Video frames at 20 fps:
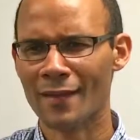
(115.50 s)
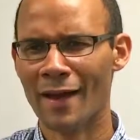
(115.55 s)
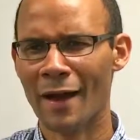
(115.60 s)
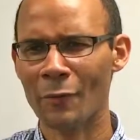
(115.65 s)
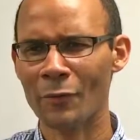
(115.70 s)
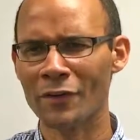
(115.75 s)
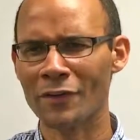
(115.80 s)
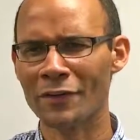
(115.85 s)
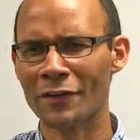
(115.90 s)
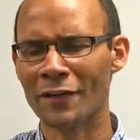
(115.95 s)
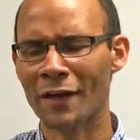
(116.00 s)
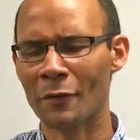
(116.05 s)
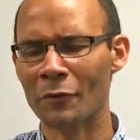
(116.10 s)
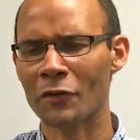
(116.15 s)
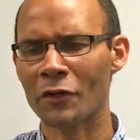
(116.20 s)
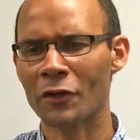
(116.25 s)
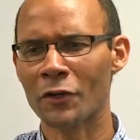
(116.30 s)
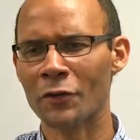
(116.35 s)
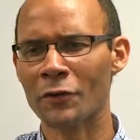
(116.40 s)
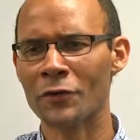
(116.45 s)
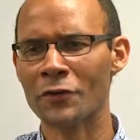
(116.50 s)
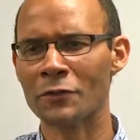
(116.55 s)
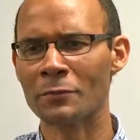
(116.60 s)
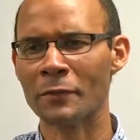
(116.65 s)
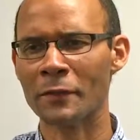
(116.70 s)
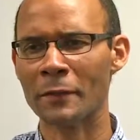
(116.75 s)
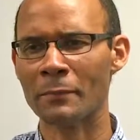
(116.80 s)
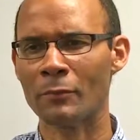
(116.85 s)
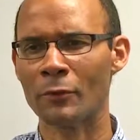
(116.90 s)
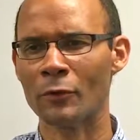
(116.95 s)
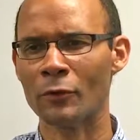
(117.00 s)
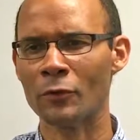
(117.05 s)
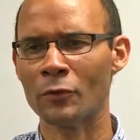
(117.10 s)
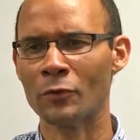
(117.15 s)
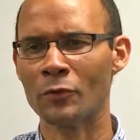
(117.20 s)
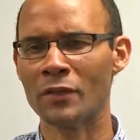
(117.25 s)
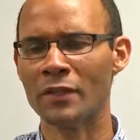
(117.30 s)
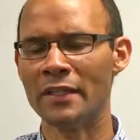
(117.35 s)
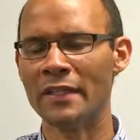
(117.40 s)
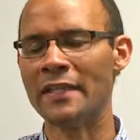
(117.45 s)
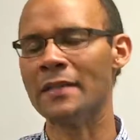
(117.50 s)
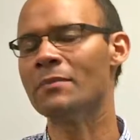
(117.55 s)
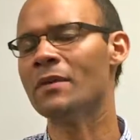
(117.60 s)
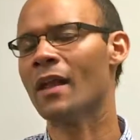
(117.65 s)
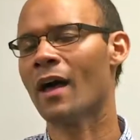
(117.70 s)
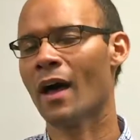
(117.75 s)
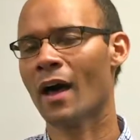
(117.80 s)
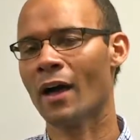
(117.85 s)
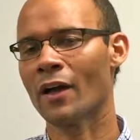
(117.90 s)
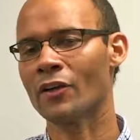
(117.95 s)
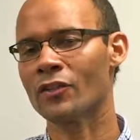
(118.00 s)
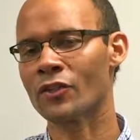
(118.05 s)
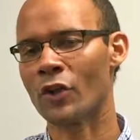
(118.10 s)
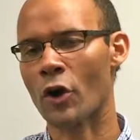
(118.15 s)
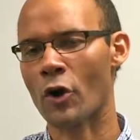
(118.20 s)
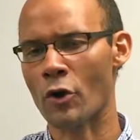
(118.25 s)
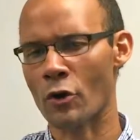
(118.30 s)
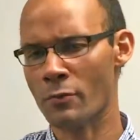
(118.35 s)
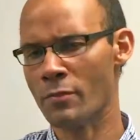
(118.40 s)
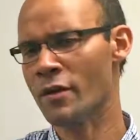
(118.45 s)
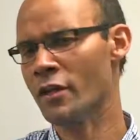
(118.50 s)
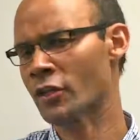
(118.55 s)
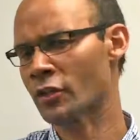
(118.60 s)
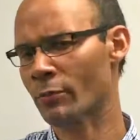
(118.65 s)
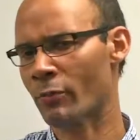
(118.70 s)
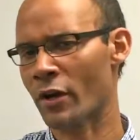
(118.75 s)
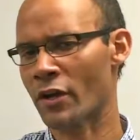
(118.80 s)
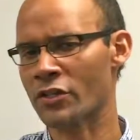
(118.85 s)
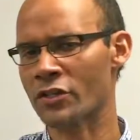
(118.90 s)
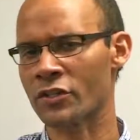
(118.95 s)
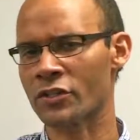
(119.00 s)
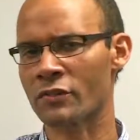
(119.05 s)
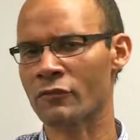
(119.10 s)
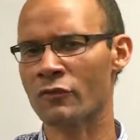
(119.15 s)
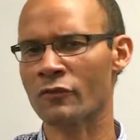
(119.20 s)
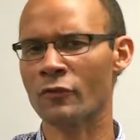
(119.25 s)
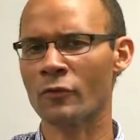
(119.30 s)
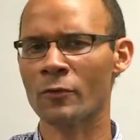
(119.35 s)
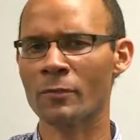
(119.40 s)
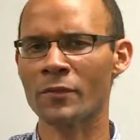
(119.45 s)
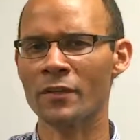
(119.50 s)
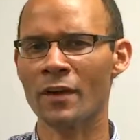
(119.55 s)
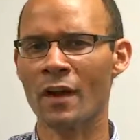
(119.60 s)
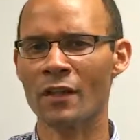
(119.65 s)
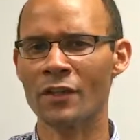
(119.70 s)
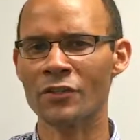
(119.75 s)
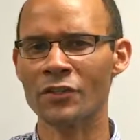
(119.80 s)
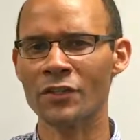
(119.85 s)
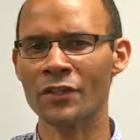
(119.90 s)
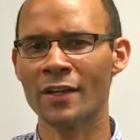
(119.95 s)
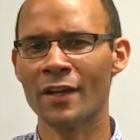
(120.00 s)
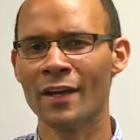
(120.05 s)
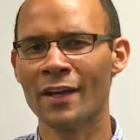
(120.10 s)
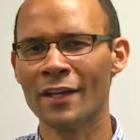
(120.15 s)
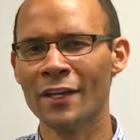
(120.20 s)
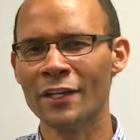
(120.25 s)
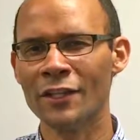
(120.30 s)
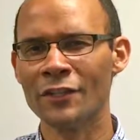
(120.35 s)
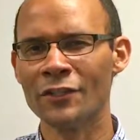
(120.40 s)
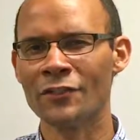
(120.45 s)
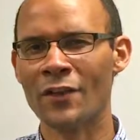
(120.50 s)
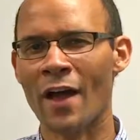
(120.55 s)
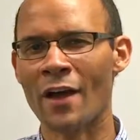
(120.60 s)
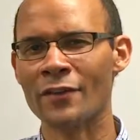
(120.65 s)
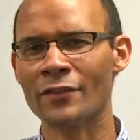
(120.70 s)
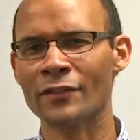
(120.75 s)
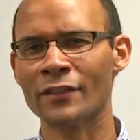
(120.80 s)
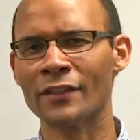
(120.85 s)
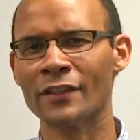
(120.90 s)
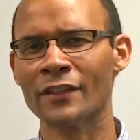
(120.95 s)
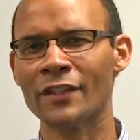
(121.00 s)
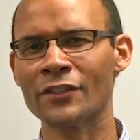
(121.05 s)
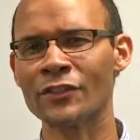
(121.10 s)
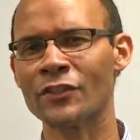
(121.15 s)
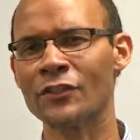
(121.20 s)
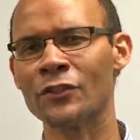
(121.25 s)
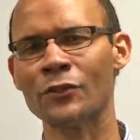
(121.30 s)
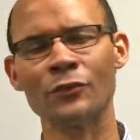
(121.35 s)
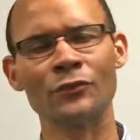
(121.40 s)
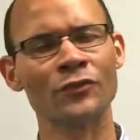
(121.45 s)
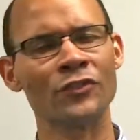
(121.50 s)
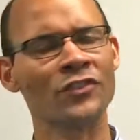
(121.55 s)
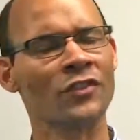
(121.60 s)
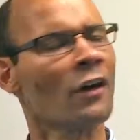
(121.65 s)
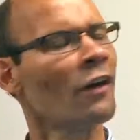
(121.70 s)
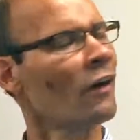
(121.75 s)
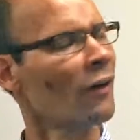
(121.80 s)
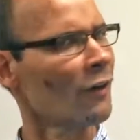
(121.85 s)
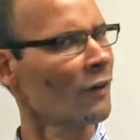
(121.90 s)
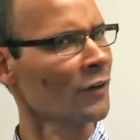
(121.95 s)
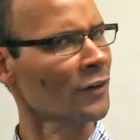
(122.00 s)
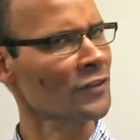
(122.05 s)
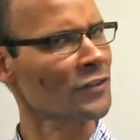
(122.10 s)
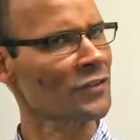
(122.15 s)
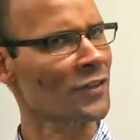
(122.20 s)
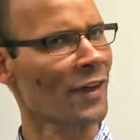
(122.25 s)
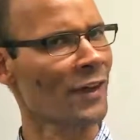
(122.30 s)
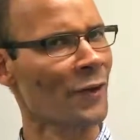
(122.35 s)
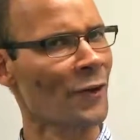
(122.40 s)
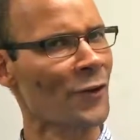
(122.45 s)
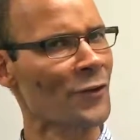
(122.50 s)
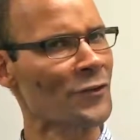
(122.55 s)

I would encourage people who would demonize urban expressions of Reformed theology to actually listen to songs that